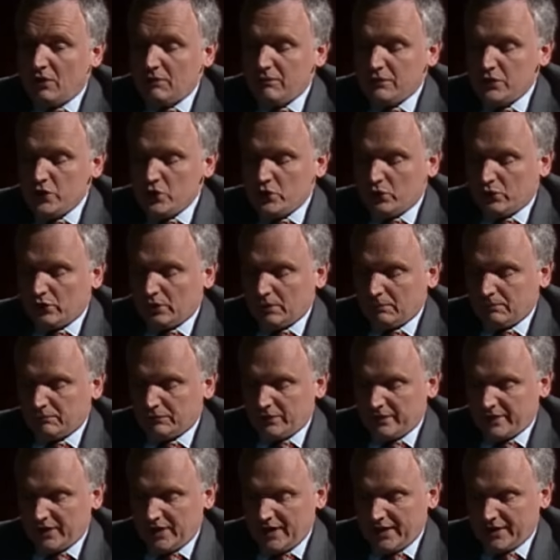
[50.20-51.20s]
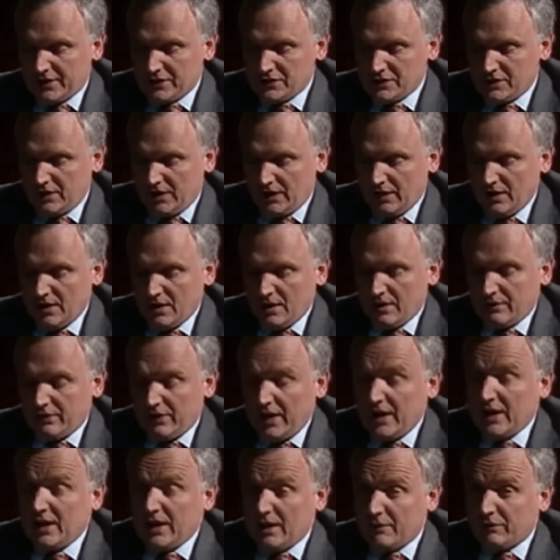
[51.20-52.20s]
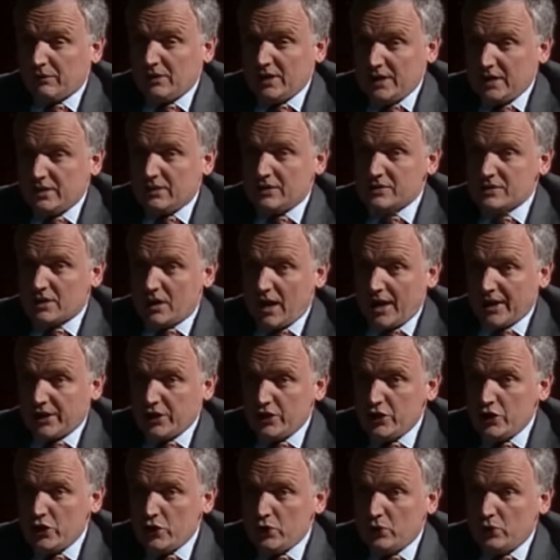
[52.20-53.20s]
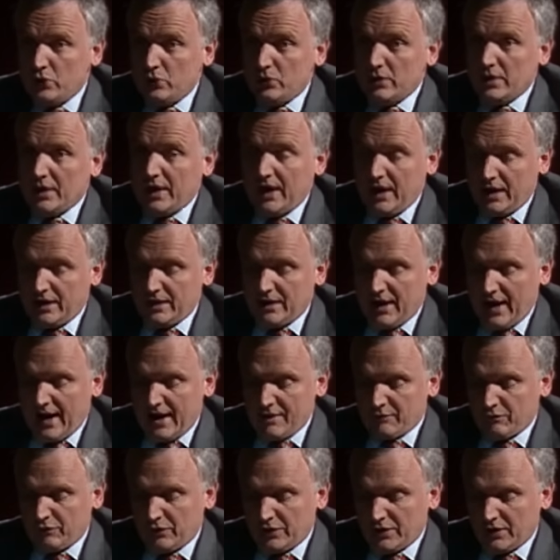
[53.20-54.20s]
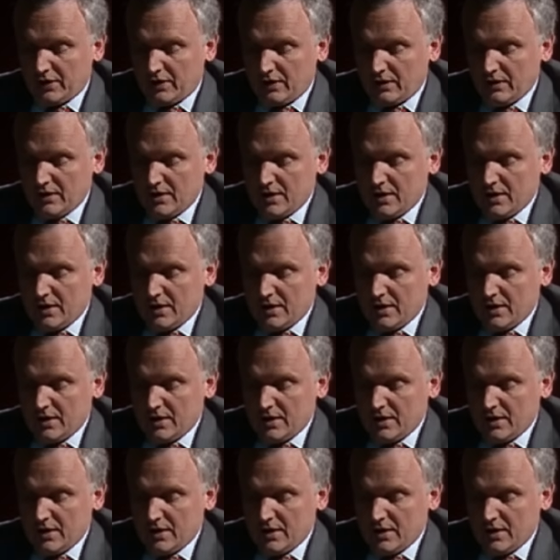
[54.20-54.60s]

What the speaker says: of Europe for the legacy. They left leaders like you in Africa.